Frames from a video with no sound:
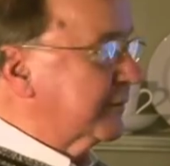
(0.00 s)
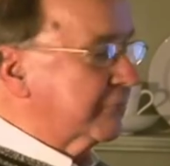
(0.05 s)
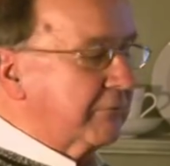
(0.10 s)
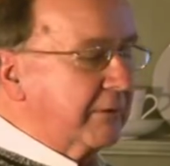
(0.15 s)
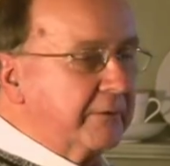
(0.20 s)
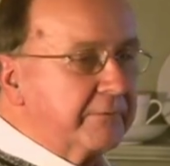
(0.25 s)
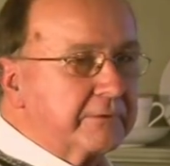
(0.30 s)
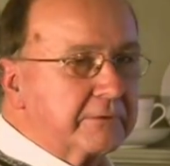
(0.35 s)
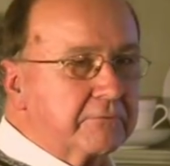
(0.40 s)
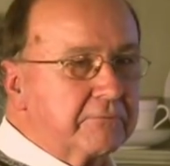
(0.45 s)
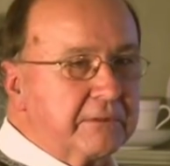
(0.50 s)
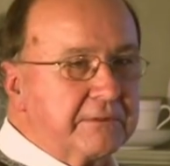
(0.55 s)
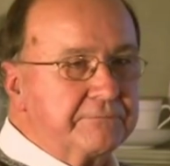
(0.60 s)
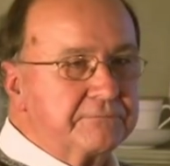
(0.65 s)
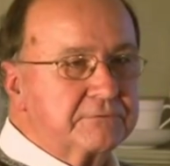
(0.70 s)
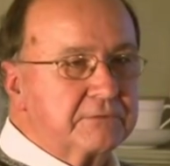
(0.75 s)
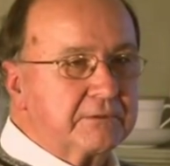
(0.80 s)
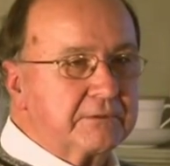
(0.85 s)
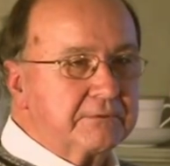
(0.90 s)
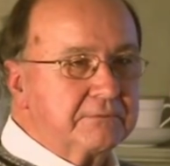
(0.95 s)
around the
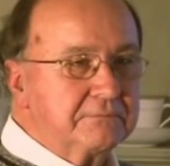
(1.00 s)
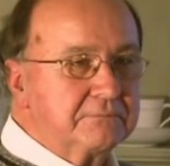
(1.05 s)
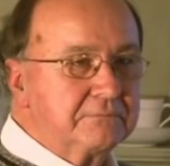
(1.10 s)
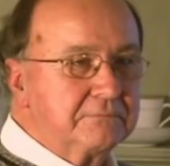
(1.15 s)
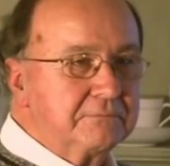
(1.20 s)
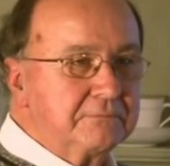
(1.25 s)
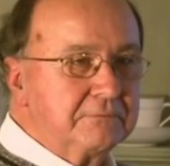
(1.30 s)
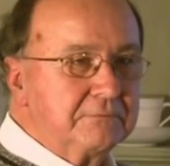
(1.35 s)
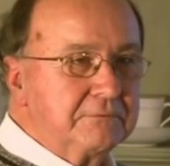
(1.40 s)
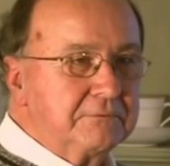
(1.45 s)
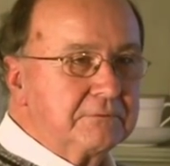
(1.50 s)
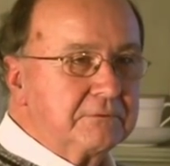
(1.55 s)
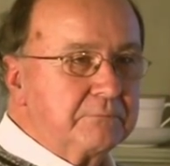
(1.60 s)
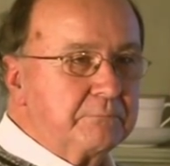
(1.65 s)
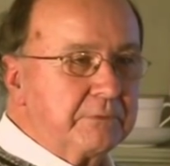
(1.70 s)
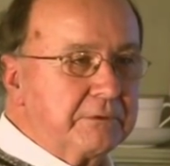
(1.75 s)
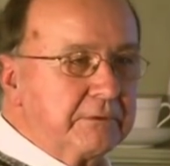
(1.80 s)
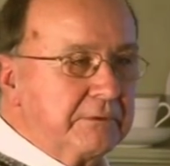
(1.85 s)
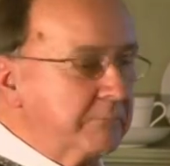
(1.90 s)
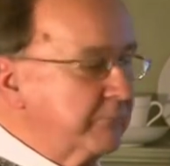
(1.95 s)
gravesite to
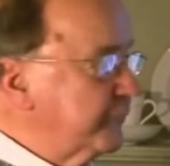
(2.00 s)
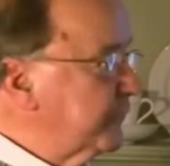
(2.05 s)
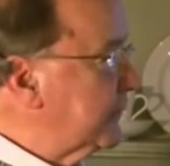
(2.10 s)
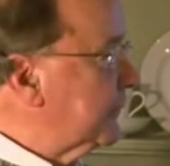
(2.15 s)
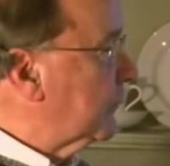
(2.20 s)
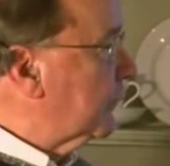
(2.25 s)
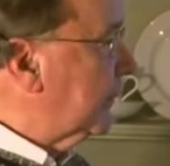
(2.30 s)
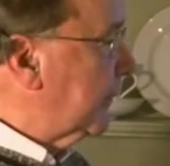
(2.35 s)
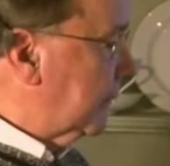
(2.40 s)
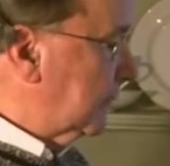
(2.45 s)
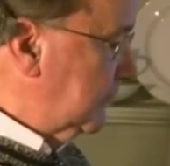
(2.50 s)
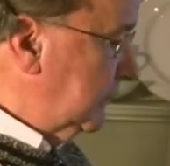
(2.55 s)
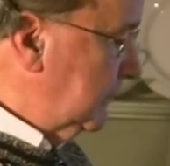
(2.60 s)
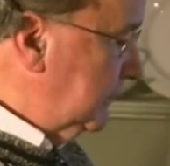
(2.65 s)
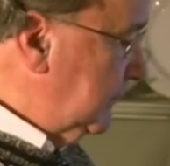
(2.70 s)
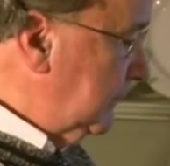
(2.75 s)
bid him farewell